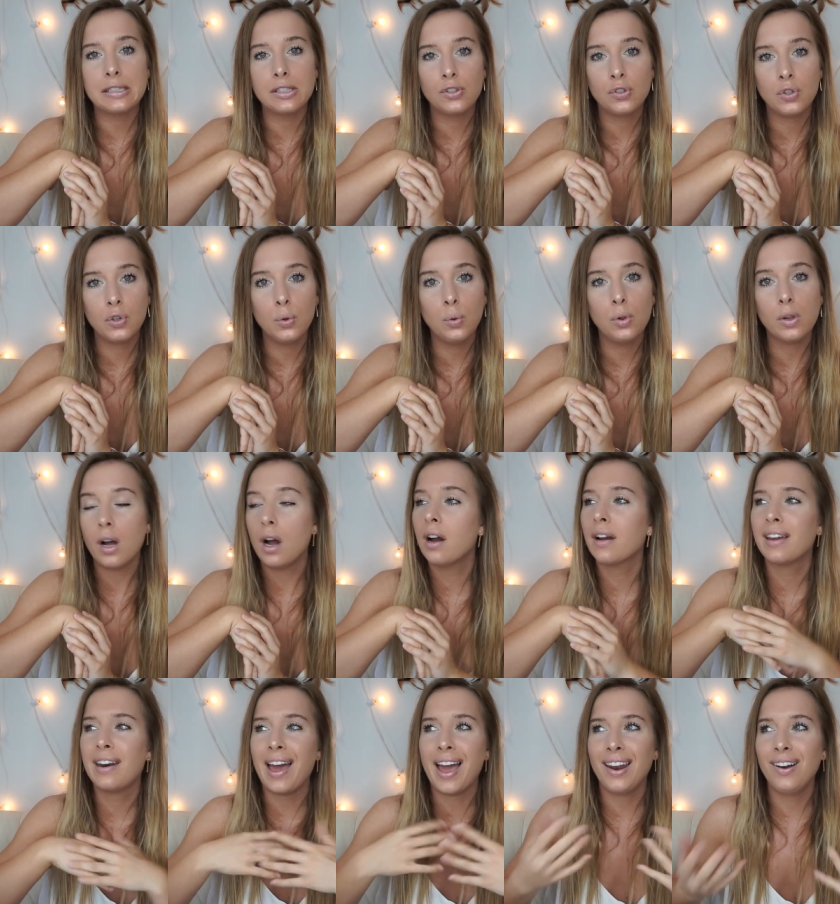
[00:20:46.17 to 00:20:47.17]
is too
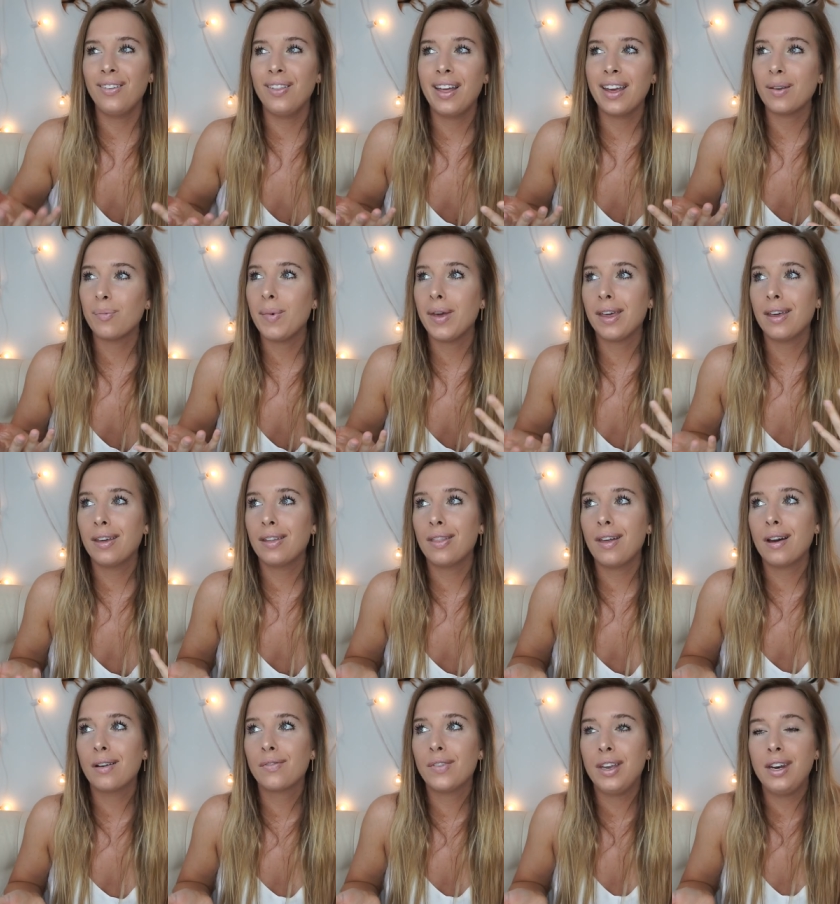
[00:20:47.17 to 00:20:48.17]
long and I don't like making long